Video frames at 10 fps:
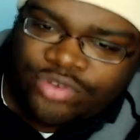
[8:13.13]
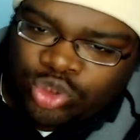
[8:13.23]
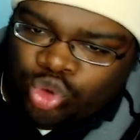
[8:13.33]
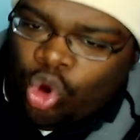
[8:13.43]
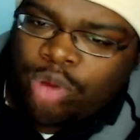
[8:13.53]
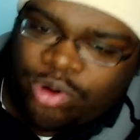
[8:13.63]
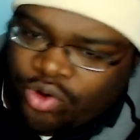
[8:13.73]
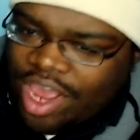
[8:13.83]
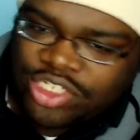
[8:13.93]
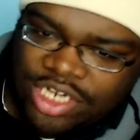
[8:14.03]
of story
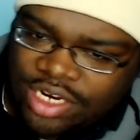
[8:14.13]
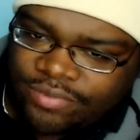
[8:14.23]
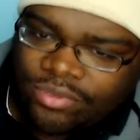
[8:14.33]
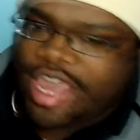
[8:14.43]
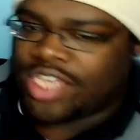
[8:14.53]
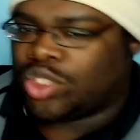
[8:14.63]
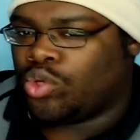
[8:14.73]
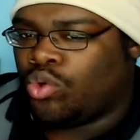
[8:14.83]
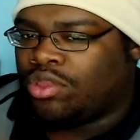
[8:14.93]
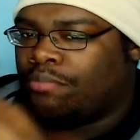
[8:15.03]
progression
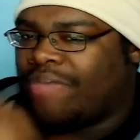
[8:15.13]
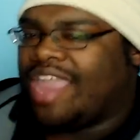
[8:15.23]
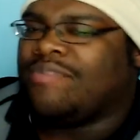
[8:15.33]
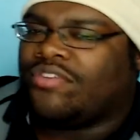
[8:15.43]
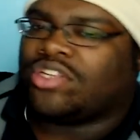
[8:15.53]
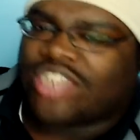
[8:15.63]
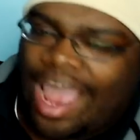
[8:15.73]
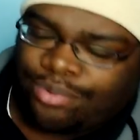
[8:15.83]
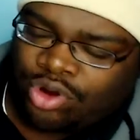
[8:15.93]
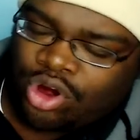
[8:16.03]
is the main meat of the
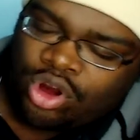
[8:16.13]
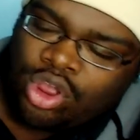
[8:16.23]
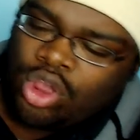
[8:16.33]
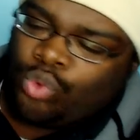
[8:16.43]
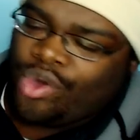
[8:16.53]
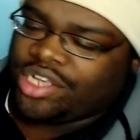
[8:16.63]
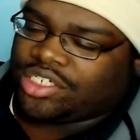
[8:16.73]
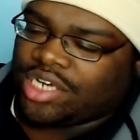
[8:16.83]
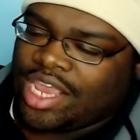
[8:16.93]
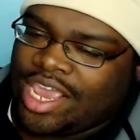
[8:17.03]
chapter,
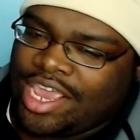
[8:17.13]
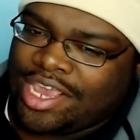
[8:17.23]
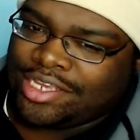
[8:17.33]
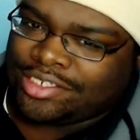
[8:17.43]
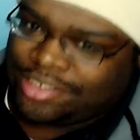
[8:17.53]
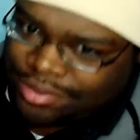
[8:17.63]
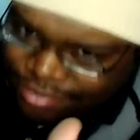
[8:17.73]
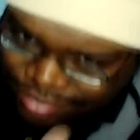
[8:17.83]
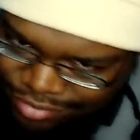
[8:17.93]
which is